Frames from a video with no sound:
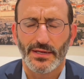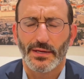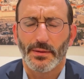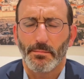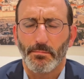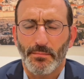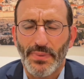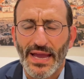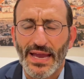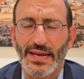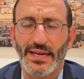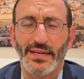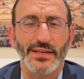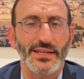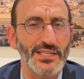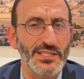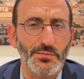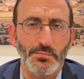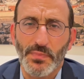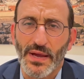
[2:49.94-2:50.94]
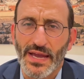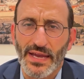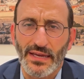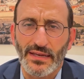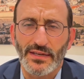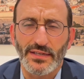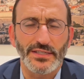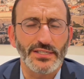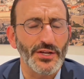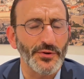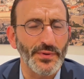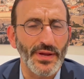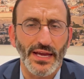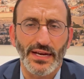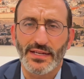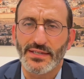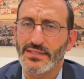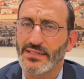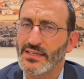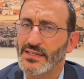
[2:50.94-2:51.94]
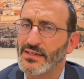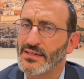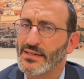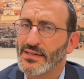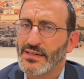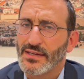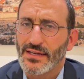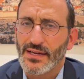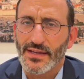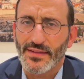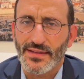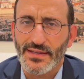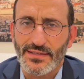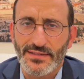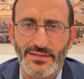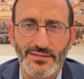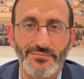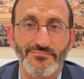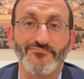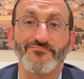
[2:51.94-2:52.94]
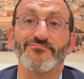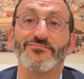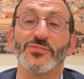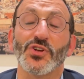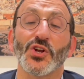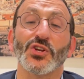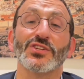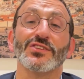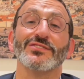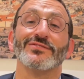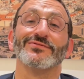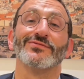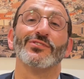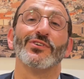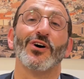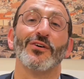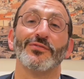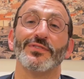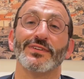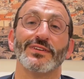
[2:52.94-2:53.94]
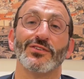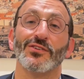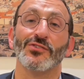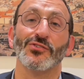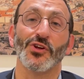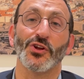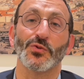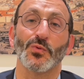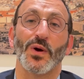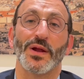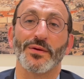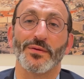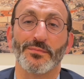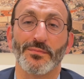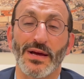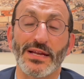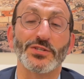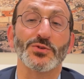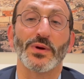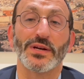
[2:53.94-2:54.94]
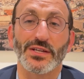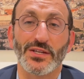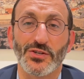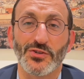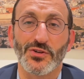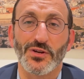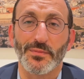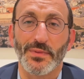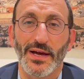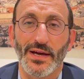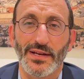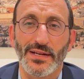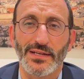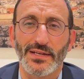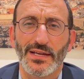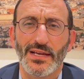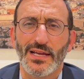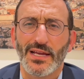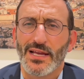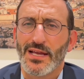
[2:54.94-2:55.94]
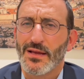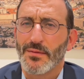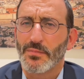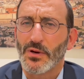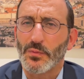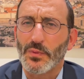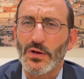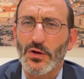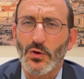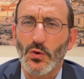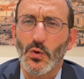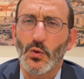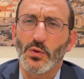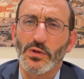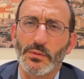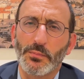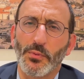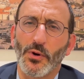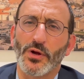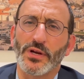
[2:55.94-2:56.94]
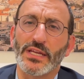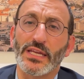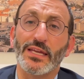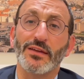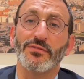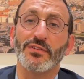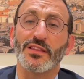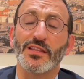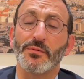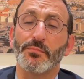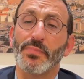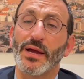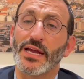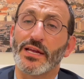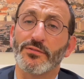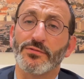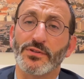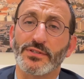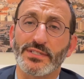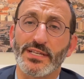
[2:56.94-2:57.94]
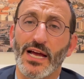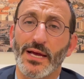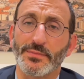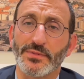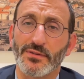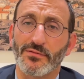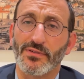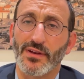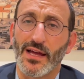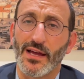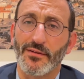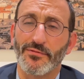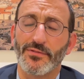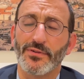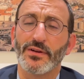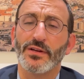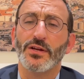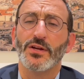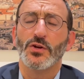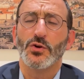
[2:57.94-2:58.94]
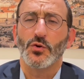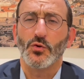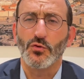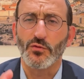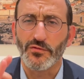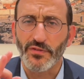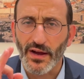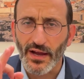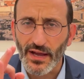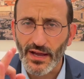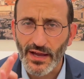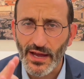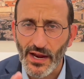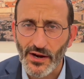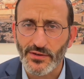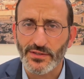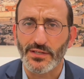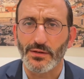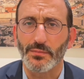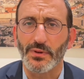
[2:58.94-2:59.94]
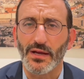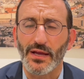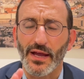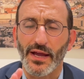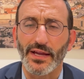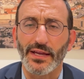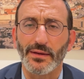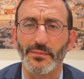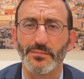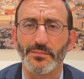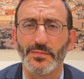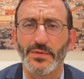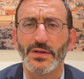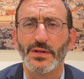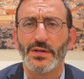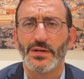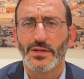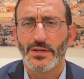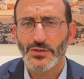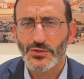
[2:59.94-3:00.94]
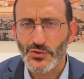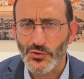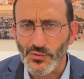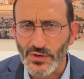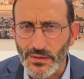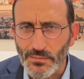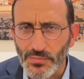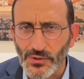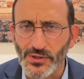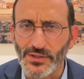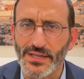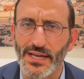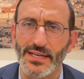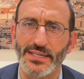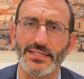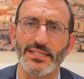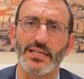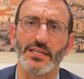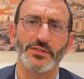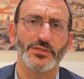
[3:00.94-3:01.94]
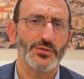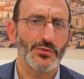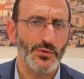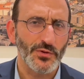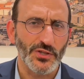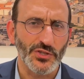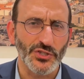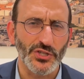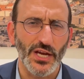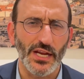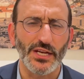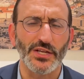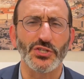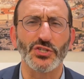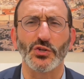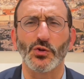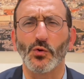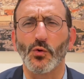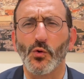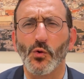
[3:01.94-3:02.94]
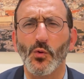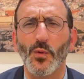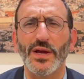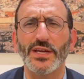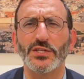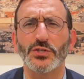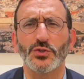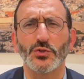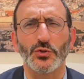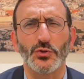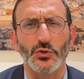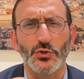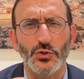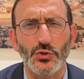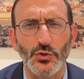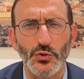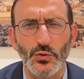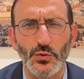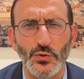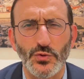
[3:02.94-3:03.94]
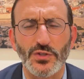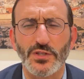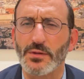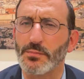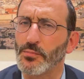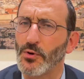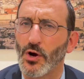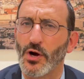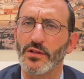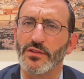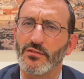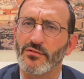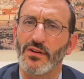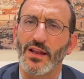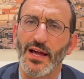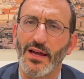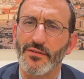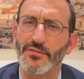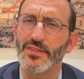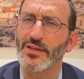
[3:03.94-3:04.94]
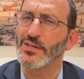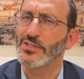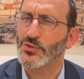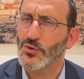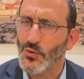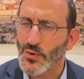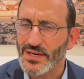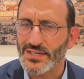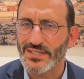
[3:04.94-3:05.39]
Pain is pain, it's a reality, and there's not much one can do about it. But we are called upon, even in the painful times of life, uvacharta b'chaim, to rebuild ourselves through the challenge and always to choose the path of life. There is always